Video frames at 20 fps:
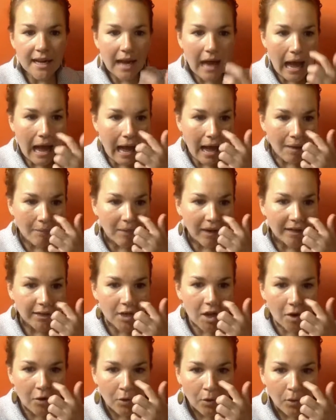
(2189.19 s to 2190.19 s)
I
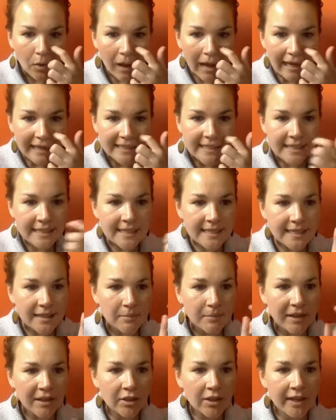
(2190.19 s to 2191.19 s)
know I did see
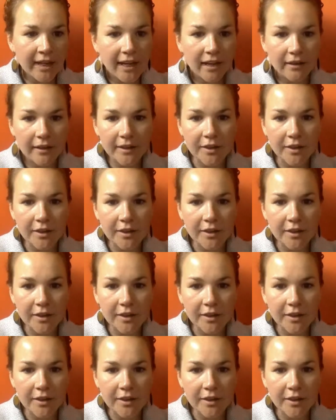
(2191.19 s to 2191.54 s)
Mariella,